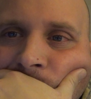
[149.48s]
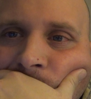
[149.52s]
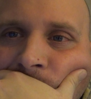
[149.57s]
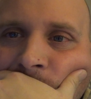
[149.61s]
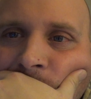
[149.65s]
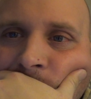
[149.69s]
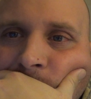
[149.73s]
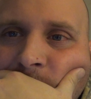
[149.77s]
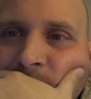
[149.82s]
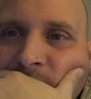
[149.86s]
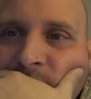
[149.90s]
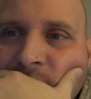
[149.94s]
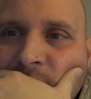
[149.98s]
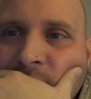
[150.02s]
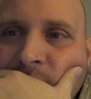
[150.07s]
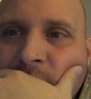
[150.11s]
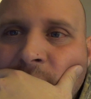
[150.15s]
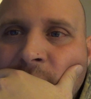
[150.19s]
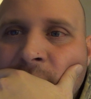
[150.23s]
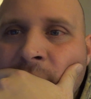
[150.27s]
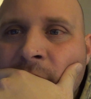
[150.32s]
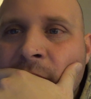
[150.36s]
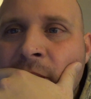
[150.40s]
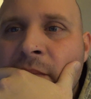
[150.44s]
mean,
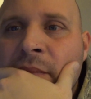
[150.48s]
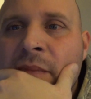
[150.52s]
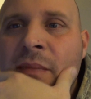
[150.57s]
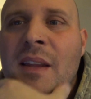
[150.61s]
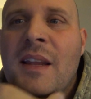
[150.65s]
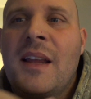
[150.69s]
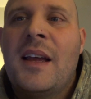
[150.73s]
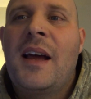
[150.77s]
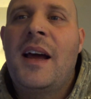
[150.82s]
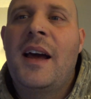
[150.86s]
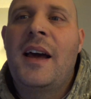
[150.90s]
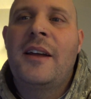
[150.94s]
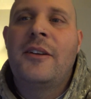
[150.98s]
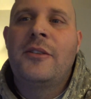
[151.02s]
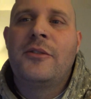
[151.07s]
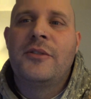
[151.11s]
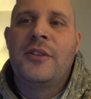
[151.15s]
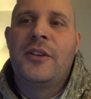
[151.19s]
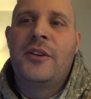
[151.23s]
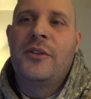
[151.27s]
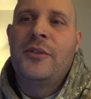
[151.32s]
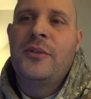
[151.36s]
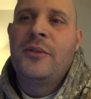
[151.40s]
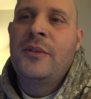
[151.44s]
I don't
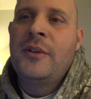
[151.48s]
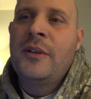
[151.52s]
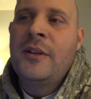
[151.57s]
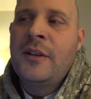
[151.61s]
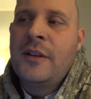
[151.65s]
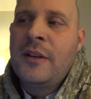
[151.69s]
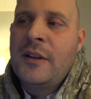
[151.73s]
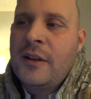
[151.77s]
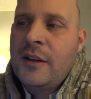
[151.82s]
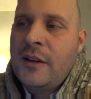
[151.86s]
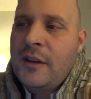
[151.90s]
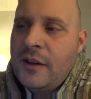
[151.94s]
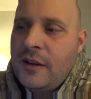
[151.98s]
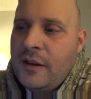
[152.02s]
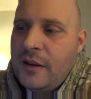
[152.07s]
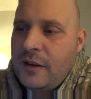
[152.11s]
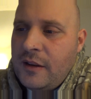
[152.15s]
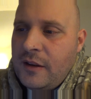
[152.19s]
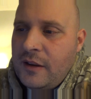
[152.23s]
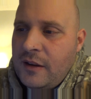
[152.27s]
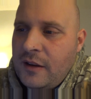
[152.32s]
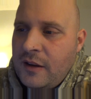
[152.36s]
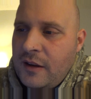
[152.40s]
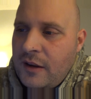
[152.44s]
know.
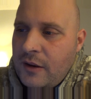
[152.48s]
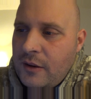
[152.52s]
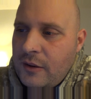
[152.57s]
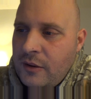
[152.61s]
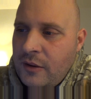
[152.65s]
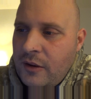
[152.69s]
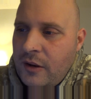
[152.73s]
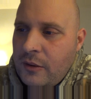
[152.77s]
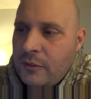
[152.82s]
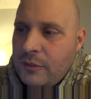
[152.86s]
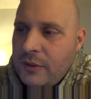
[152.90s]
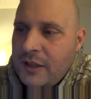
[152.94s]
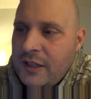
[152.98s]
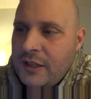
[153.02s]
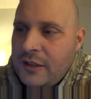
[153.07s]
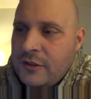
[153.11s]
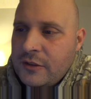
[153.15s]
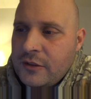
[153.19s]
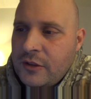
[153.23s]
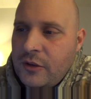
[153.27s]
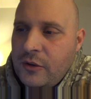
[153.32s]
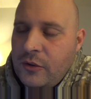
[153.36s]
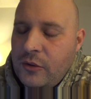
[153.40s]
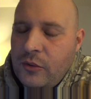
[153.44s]
I really
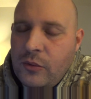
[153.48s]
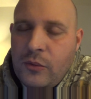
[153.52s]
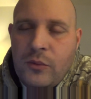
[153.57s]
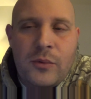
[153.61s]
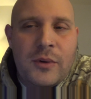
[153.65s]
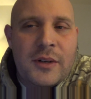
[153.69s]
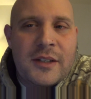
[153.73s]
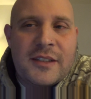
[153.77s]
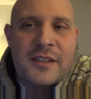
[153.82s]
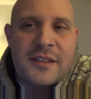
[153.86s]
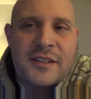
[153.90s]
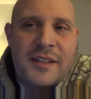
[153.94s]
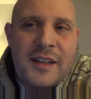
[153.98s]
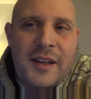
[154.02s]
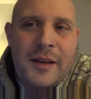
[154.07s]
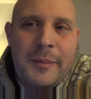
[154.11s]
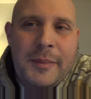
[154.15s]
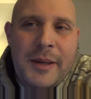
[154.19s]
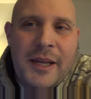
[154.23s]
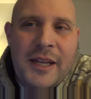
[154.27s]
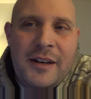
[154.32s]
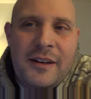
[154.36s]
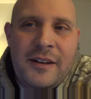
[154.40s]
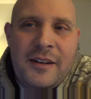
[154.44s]
don't know what to say
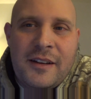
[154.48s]
about it